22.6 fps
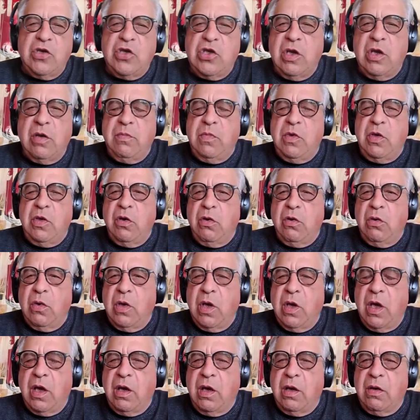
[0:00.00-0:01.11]
Jim, you're
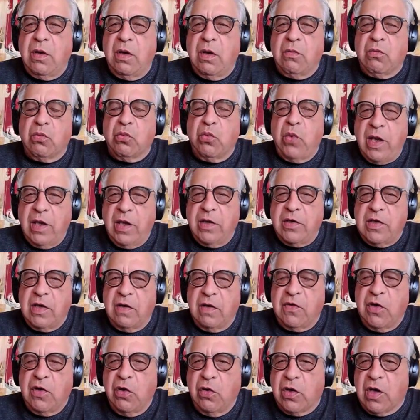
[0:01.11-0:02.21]
a
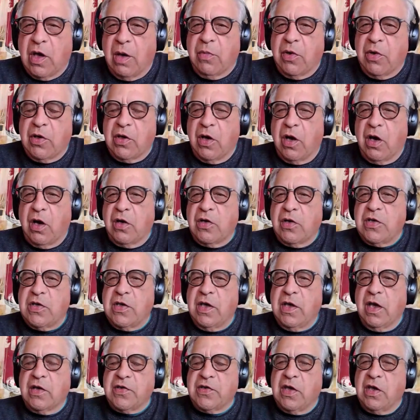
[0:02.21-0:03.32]
relative newcomer to
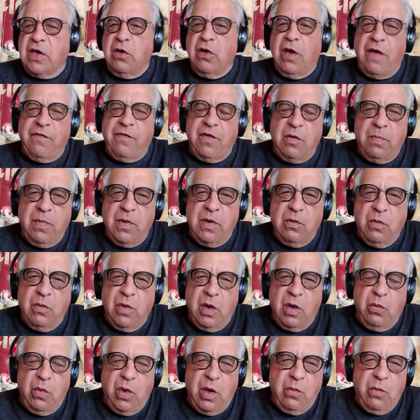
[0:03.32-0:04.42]
RCLC. You haven't.
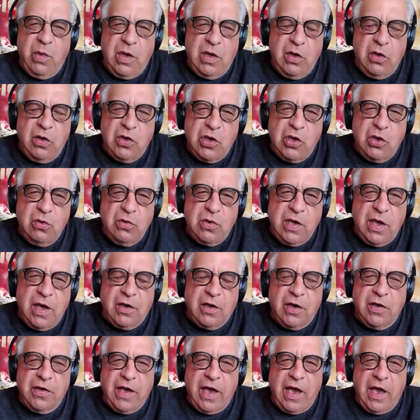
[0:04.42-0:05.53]
When did you take
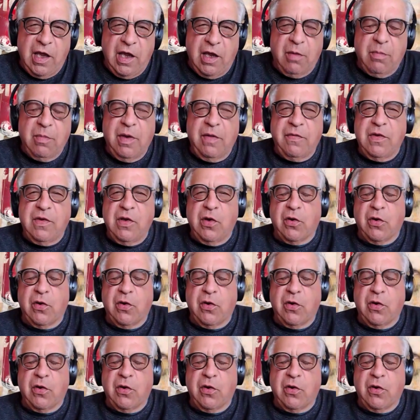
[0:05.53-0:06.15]
on the helm of the